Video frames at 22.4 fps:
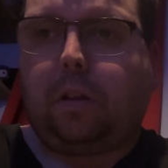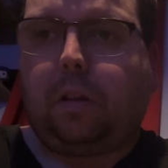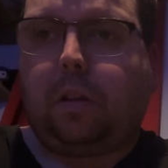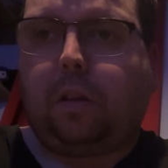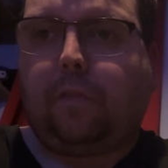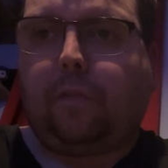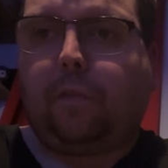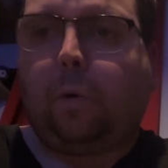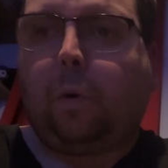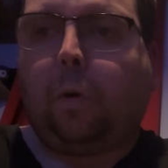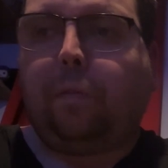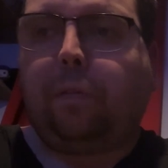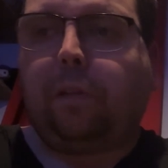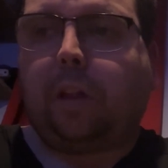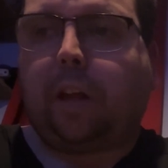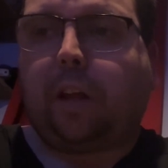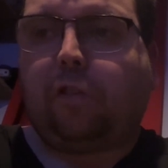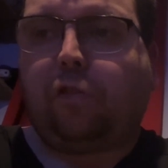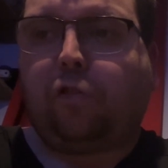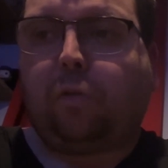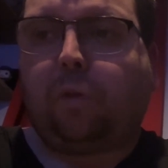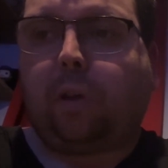4th
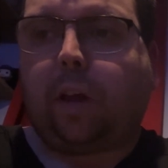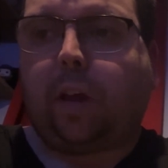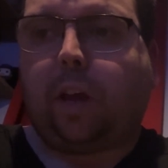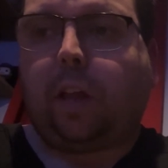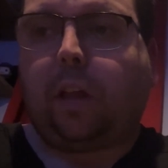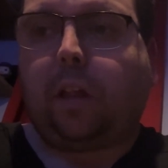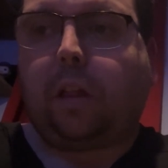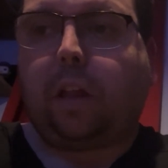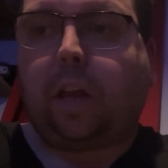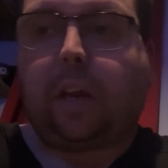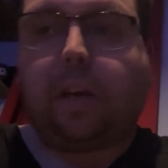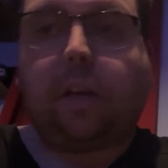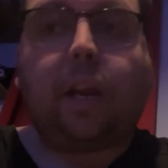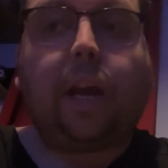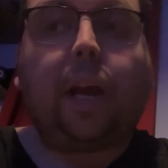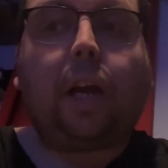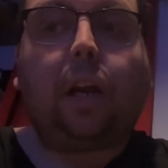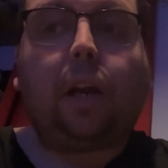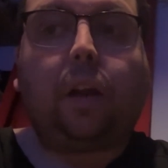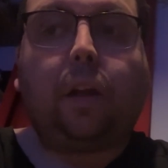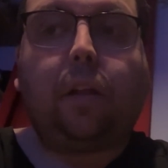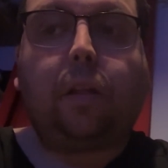century St.
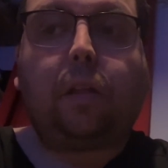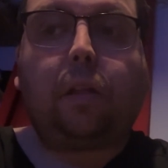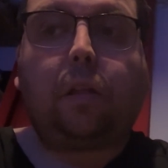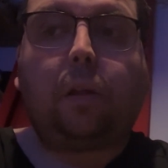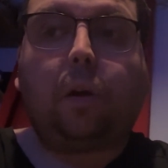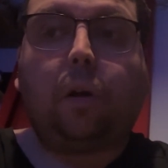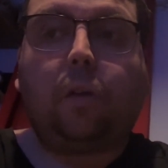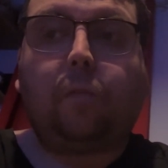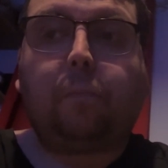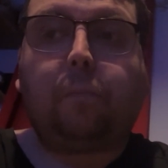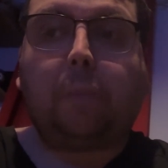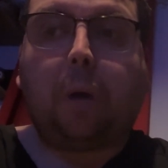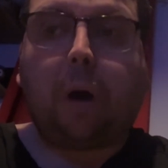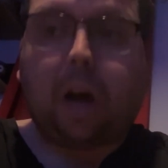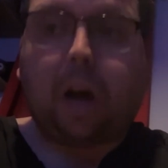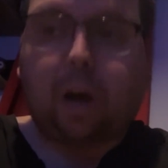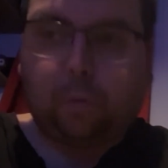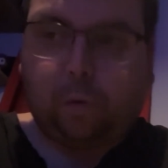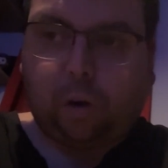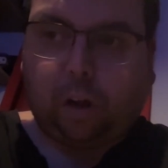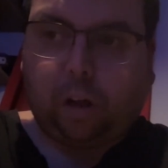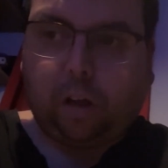Nicholas of
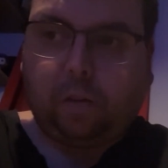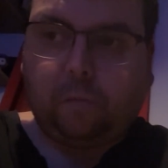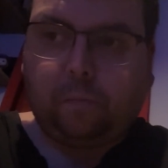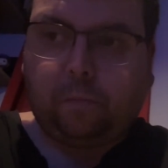Myra.